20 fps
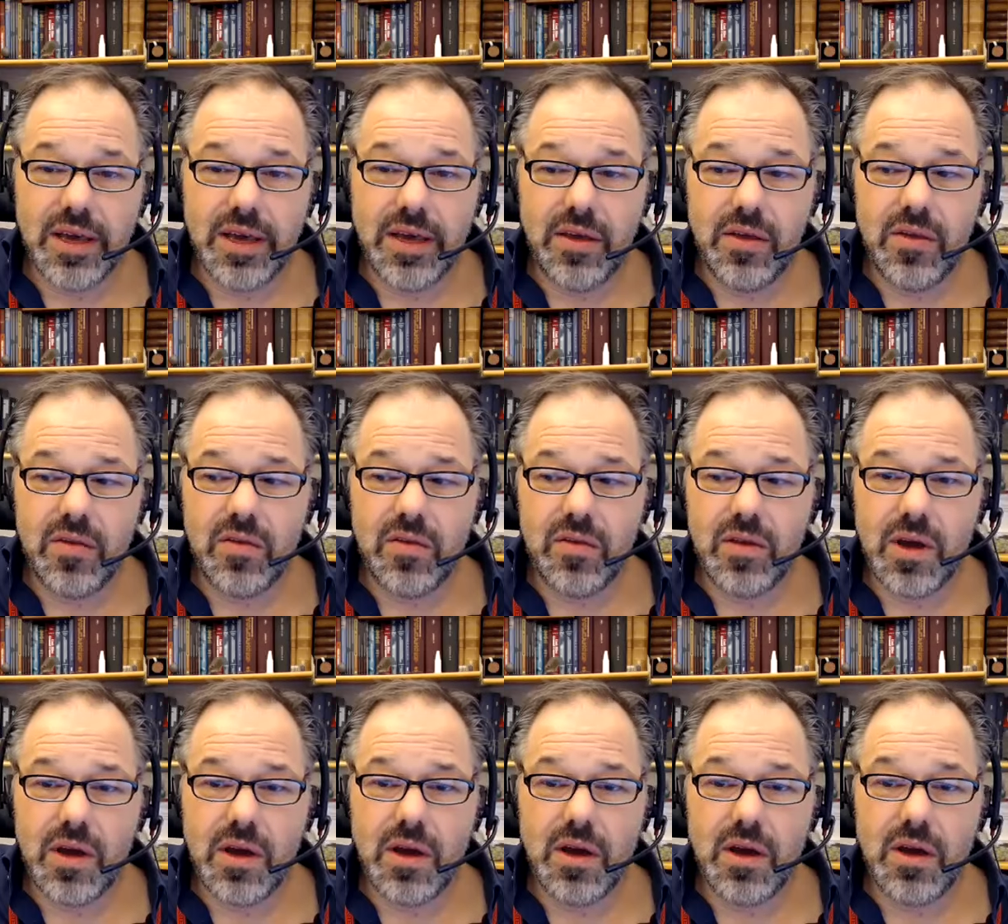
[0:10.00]
is
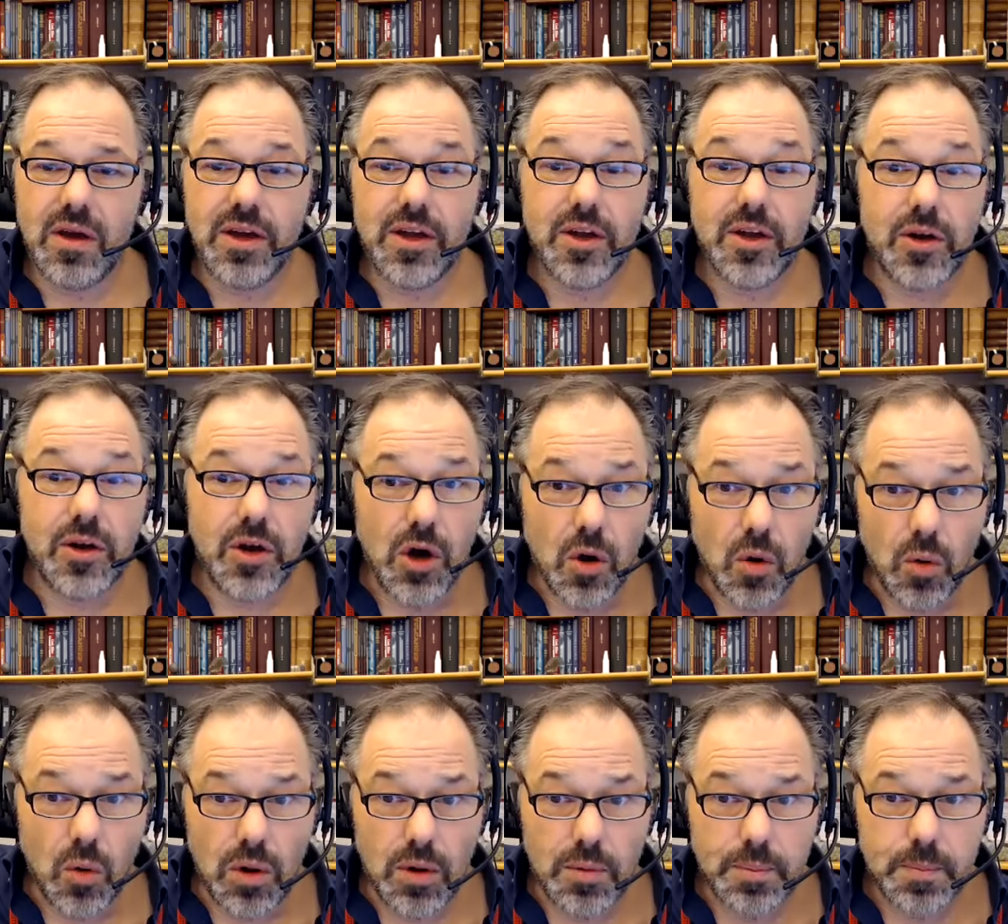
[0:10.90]
uh,
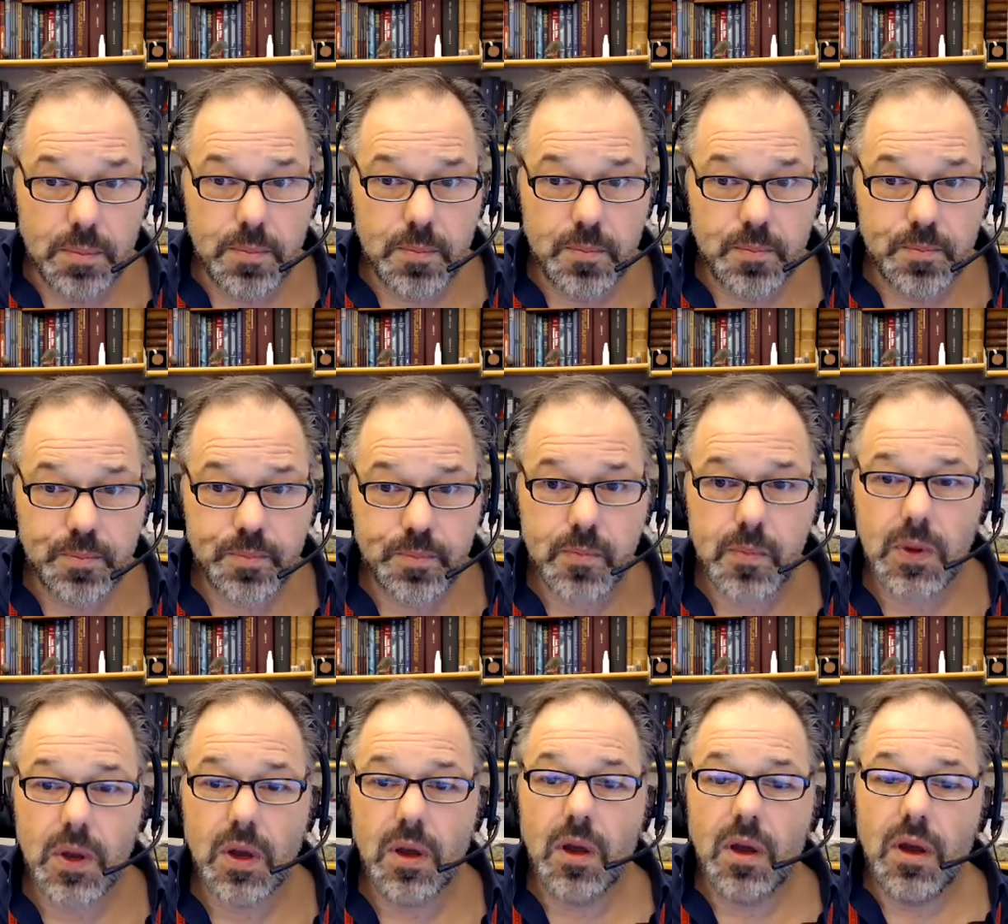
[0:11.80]
no.
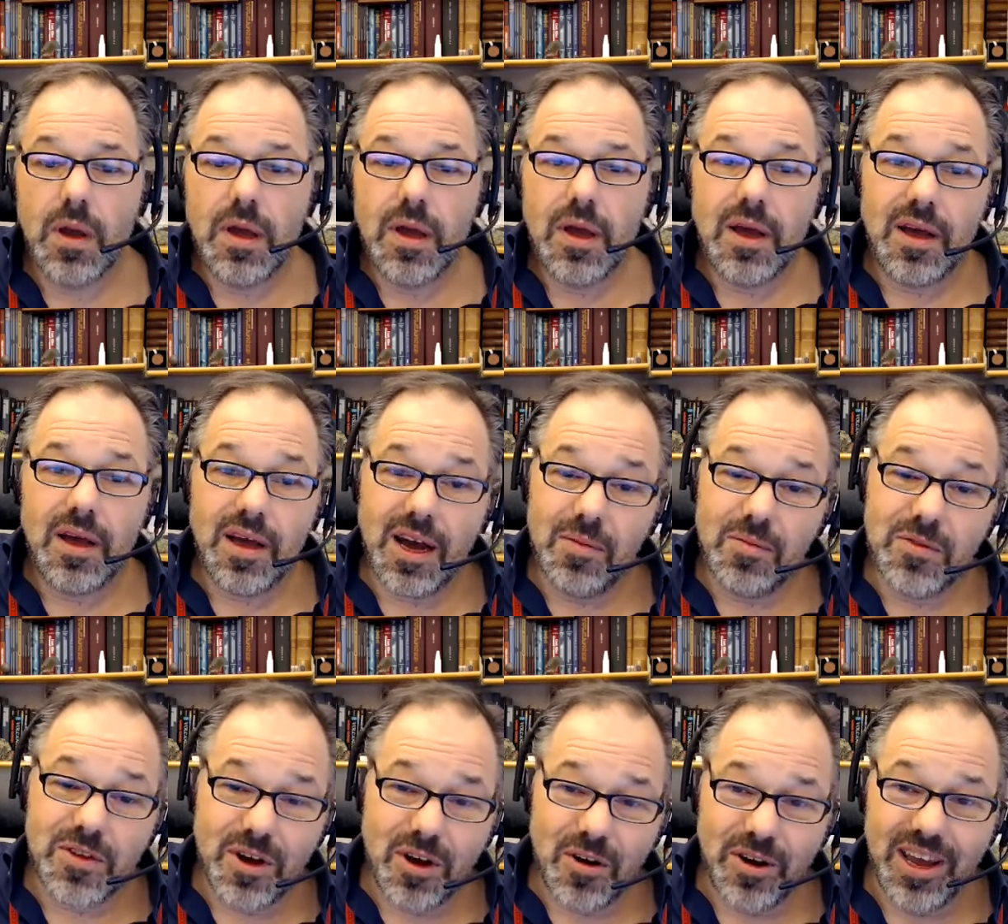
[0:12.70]
I'm
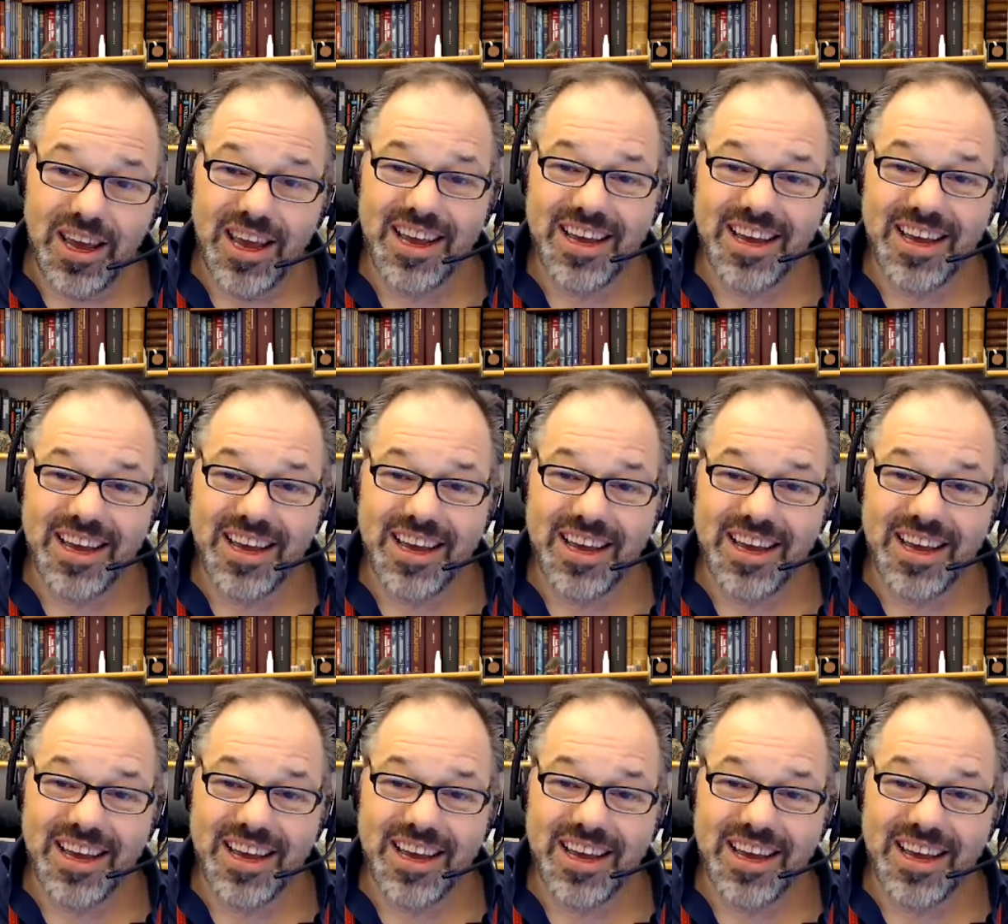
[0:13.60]
sorry.